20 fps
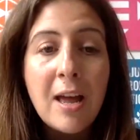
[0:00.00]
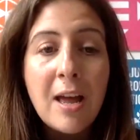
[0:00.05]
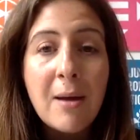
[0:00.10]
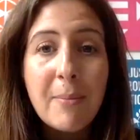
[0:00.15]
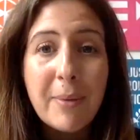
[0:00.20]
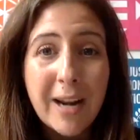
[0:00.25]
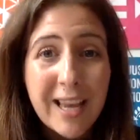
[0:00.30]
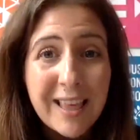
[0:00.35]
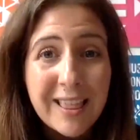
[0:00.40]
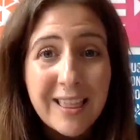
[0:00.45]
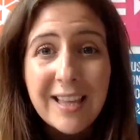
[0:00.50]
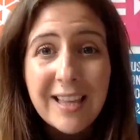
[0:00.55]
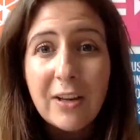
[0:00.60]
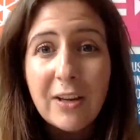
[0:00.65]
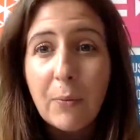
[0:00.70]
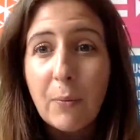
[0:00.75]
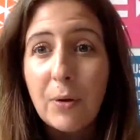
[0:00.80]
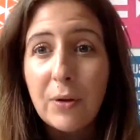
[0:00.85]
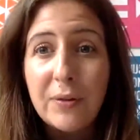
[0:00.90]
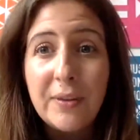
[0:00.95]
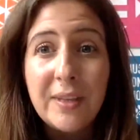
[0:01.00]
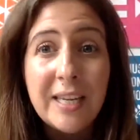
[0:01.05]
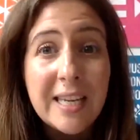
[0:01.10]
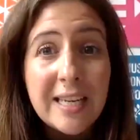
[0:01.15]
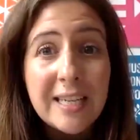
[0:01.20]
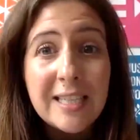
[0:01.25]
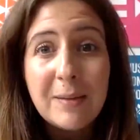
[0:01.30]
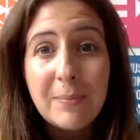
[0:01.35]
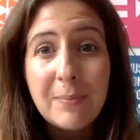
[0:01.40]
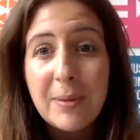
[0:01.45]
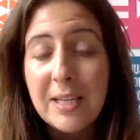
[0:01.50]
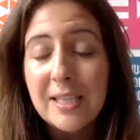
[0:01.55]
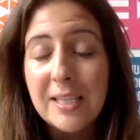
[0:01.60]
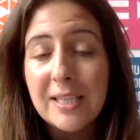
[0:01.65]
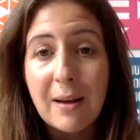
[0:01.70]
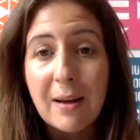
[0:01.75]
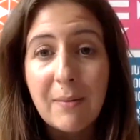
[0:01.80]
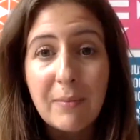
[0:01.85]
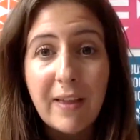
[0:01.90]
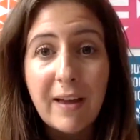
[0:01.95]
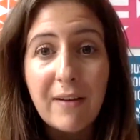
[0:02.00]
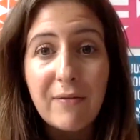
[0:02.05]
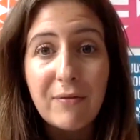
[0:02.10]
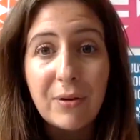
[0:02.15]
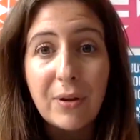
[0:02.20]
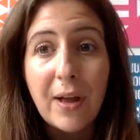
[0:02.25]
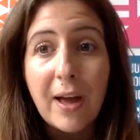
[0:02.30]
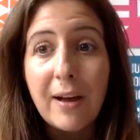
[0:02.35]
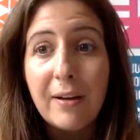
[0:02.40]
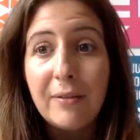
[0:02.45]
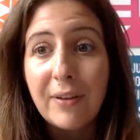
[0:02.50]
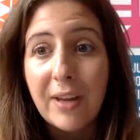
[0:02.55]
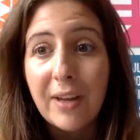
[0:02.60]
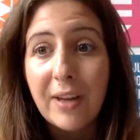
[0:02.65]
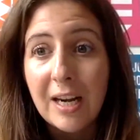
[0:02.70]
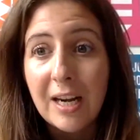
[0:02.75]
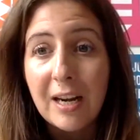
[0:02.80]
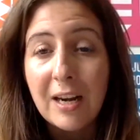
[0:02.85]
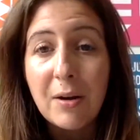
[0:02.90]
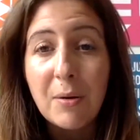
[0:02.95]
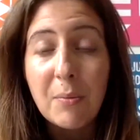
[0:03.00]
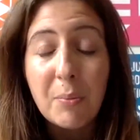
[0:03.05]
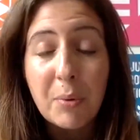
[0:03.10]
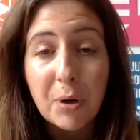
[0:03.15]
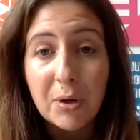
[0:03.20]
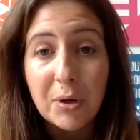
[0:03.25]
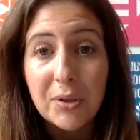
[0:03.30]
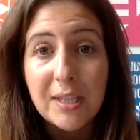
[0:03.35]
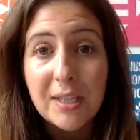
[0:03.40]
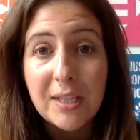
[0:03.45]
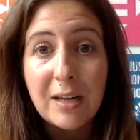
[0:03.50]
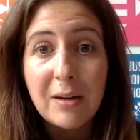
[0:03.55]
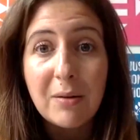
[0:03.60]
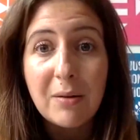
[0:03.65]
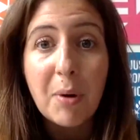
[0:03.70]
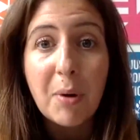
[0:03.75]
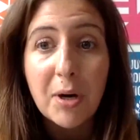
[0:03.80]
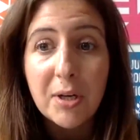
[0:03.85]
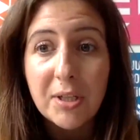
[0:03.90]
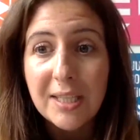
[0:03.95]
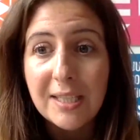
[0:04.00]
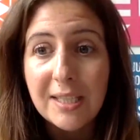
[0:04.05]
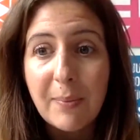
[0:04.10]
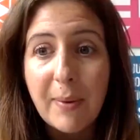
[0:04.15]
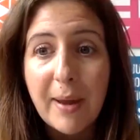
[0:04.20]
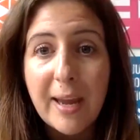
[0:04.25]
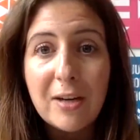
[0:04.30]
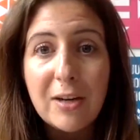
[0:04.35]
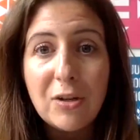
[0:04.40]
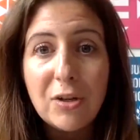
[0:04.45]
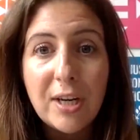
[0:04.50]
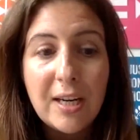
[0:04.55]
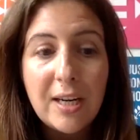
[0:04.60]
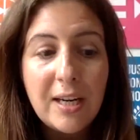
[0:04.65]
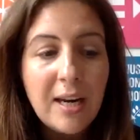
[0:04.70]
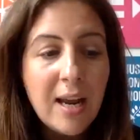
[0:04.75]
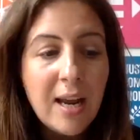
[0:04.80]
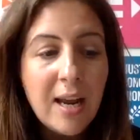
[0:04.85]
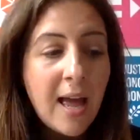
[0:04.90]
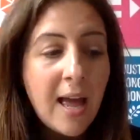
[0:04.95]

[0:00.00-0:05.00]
But I think there will need to be some level of in-person participation.